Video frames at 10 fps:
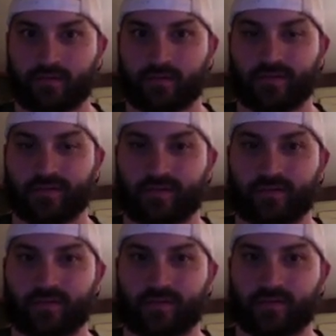
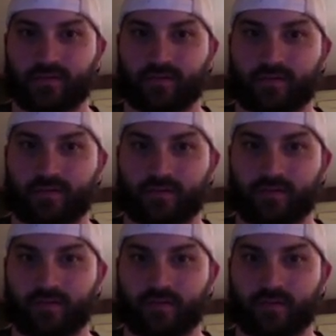
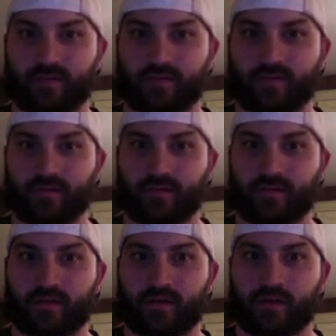
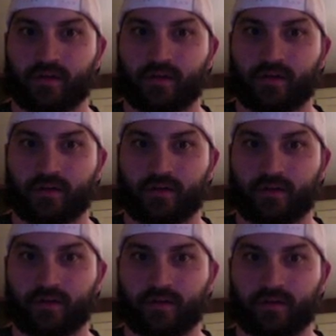
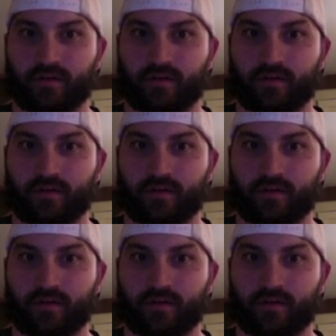[no speech]